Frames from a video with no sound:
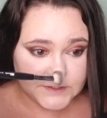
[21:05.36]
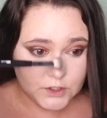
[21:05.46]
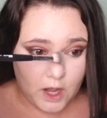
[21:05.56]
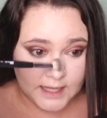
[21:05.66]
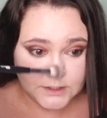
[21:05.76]

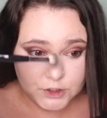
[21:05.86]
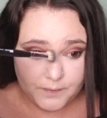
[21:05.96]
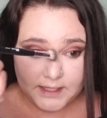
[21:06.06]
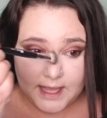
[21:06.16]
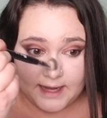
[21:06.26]
not
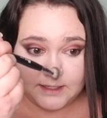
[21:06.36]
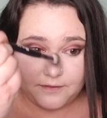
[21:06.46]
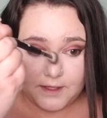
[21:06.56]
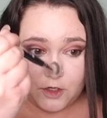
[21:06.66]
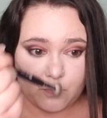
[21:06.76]
doing
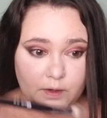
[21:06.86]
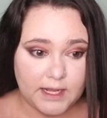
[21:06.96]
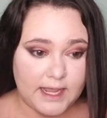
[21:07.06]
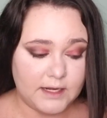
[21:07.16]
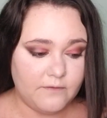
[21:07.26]
anything
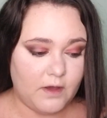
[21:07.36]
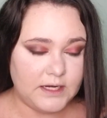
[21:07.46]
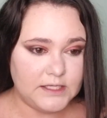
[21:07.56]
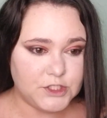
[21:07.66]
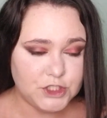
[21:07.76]
creative on
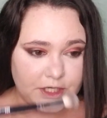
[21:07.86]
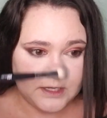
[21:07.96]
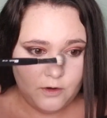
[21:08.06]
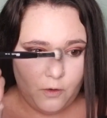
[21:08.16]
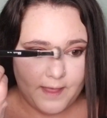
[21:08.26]
his
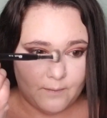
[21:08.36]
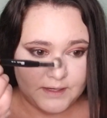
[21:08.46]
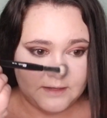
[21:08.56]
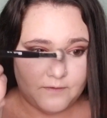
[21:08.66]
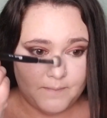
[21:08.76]
channel that
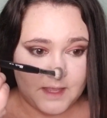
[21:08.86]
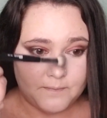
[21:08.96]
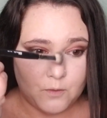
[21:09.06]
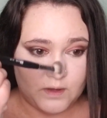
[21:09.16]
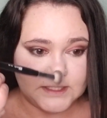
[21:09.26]
would even make
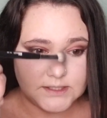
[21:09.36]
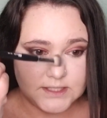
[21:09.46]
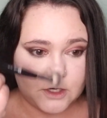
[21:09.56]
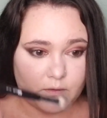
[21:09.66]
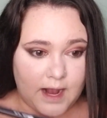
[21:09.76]
me want to
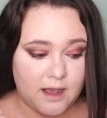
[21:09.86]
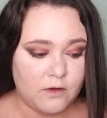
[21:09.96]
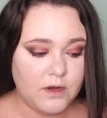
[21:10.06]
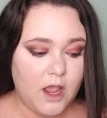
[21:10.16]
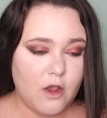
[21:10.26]
stick
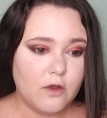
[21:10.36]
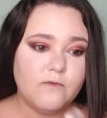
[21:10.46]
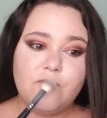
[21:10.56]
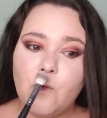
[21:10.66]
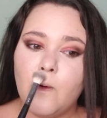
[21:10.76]
around
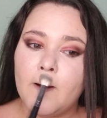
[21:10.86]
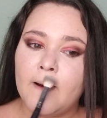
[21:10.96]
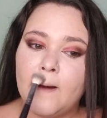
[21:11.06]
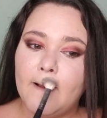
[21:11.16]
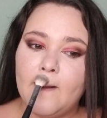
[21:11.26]

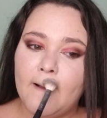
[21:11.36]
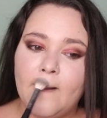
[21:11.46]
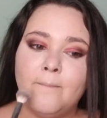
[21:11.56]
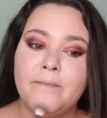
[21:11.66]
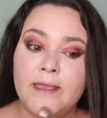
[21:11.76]
for
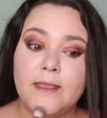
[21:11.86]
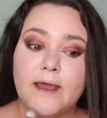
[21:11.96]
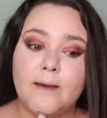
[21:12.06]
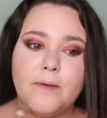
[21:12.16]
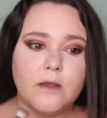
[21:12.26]

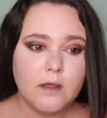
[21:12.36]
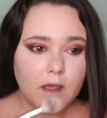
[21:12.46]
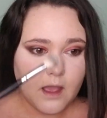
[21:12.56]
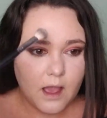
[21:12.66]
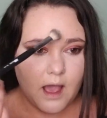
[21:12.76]
makeup.
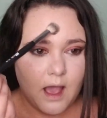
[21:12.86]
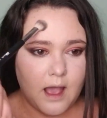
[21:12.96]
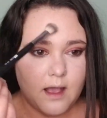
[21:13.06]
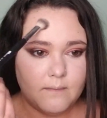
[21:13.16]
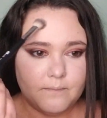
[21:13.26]

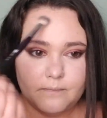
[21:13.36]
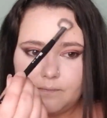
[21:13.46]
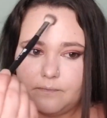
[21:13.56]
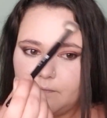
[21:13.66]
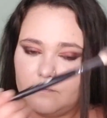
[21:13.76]

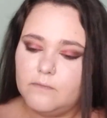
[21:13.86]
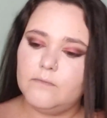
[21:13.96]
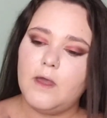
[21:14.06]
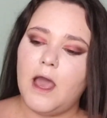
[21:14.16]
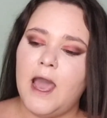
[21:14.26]

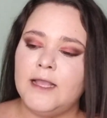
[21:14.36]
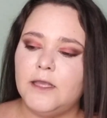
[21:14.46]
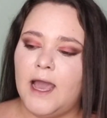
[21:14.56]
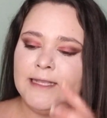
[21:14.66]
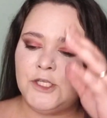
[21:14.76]

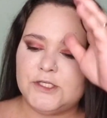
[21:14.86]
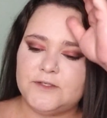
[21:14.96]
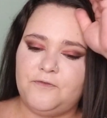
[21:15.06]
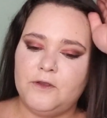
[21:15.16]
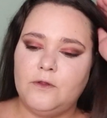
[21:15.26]
I
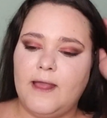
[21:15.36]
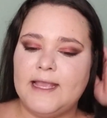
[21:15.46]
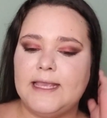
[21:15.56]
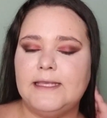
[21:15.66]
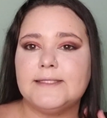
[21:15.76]
just feel
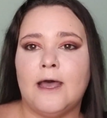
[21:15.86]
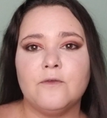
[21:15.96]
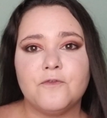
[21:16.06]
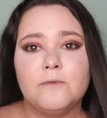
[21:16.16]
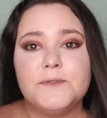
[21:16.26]
like he's
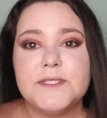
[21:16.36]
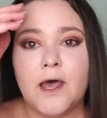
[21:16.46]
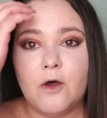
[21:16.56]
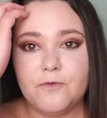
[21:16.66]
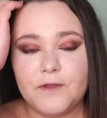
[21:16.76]
out for
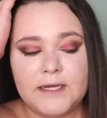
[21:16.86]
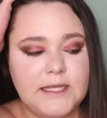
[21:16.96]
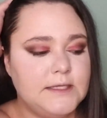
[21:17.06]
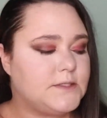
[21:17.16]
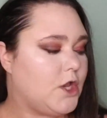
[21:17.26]
himself and
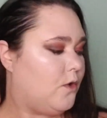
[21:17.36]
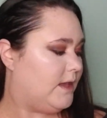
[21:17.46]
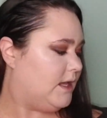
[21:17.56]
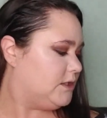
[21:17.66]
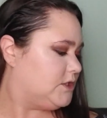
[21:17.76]
he's
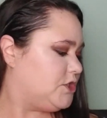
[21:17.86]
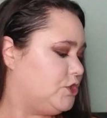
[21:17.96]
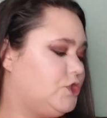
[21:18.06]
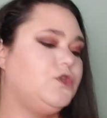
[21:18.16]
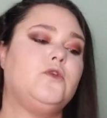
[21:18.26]
going to
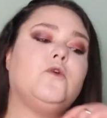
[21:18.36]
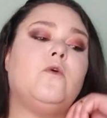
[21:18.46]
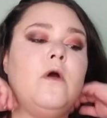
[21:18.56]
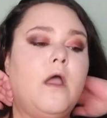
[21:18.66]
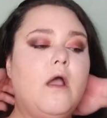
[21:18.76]

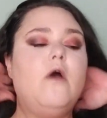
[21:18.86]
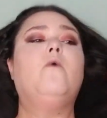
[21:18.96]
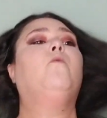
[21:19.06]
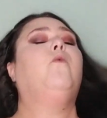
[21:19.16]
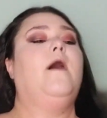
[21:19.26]
do
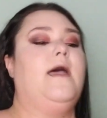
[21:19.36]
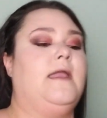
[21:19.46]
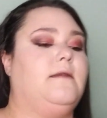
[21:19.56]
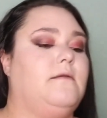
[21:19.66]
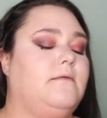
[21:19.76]

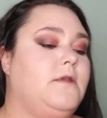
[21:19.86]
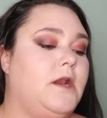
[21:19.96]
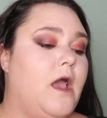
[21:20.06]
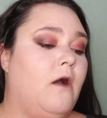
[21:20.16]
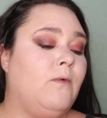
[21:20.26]
what, you
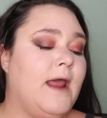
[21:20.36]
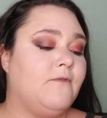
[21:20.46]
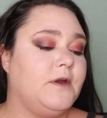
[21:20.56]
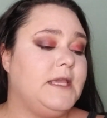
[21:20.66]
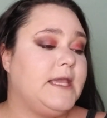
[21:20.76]
know,
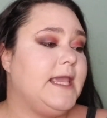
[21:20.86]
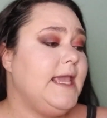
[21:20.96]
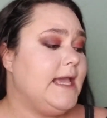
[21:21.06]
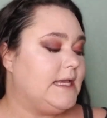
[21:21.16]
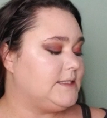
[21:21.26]
whatever he
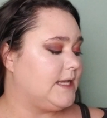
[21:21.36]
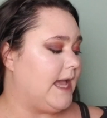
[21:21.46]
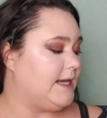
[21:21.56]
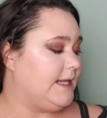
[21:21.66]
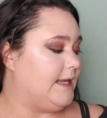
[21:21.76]
can to
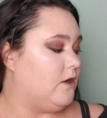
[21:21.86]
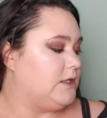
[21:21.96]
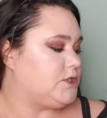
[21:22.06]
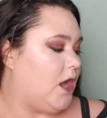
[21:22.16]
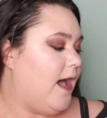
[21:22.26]
kind of get
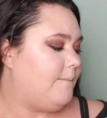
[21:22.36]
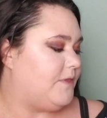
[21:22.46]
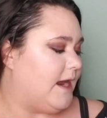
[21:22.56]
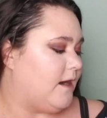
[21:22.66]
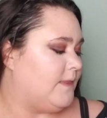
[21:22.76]
on top
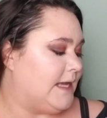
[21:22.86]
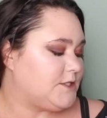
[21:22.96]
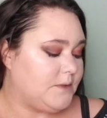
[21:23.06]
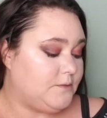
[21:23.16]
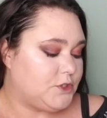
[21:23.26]
there. And
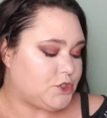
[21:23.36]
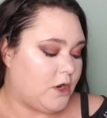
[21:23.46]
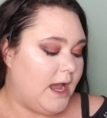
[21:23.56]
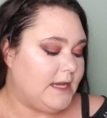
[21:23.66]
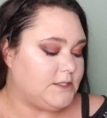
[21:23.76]
that's what he was
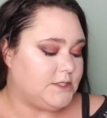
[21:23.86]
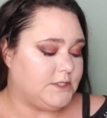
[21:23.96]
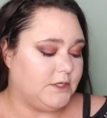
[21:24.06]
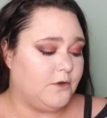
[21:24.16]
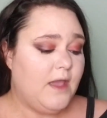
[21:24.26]
trying to
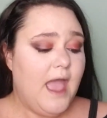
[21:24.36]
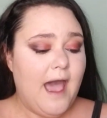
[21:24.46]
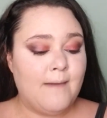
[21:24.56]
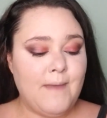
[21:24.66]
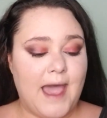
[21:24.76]
do.
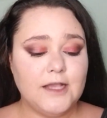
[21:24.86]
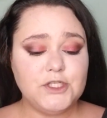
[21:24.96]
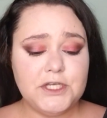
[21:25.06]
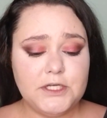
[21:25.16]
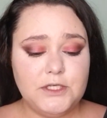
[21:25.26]
I'm
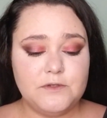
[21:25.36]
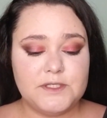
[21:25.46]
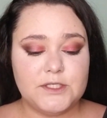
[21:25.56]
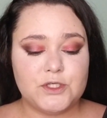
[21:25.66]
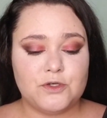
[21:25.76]
actually going to use
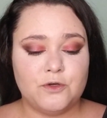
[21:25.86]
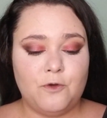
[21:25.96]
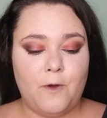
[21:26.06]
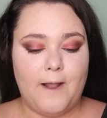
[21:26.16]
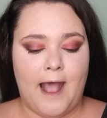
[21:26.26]
this
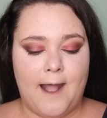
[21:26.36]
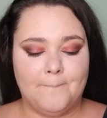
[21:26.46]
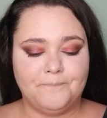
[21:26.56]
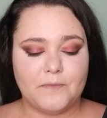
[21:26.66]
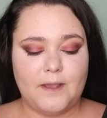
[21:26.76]
True
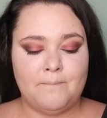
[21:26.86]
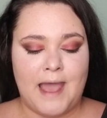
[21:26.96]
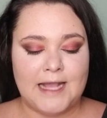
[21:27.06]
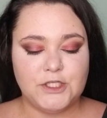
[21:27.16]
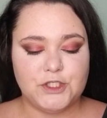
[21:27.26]

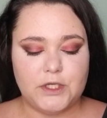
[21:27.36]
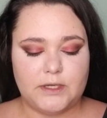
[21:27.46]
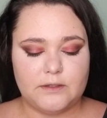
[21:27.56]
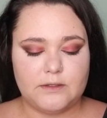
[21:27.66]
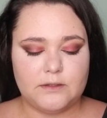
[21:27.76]
Match
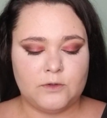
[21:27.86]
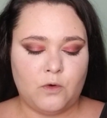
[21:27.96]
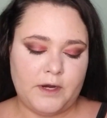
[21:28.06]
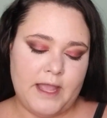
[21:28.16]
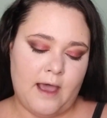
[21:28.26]

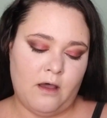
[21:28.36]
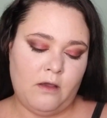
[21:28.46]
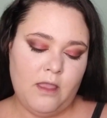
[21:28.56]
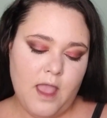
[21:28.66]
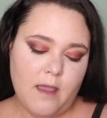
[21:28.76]

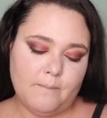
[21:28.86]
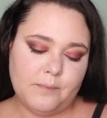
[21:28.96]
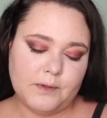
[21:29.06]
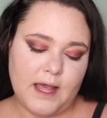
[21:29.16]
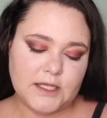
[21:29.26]
L'Oreal
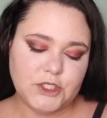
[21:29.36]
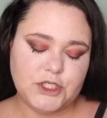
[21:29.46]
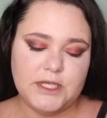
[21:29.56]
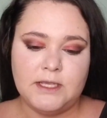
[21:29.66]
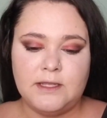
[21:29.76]
blush
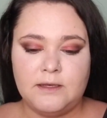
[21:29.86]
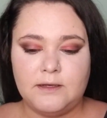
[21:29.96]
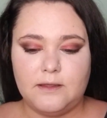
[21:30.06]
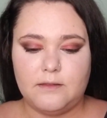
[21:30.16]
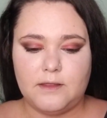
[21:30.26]

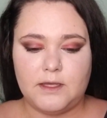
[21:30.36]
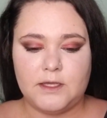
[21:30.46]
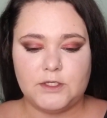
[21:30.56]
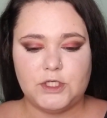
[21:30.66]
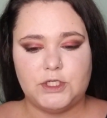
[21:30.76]
in
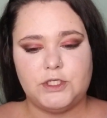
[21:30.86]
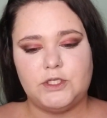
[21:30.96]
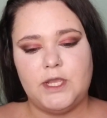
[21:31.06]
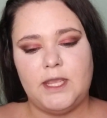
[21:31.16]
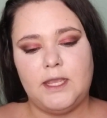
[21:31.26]
the
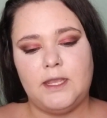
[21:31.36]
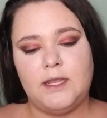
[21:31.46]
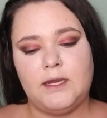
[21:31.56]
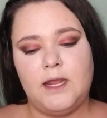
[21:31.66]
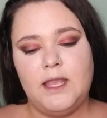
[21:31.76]

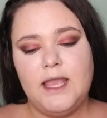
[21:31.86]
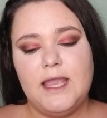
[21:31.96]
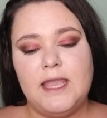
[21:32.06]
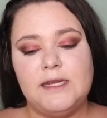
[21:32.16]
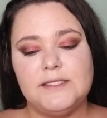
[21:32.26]
shade
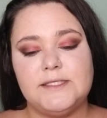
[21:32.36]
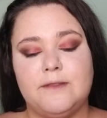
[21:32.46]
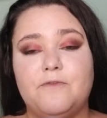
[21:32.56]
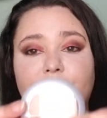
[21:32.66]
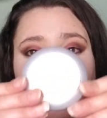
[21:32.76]

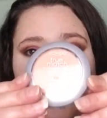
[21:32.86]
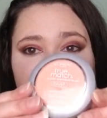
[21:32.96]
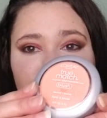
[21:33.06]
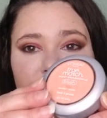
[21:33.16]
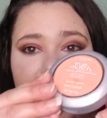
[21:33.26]
Innocent
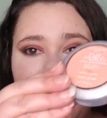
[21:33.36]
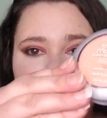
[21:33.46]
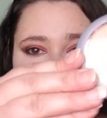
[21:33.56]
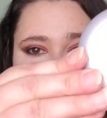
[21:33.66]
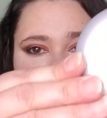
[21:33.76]
Flush. I
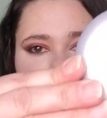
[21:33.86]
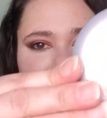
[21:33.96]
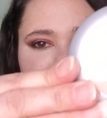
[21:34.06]
actually bought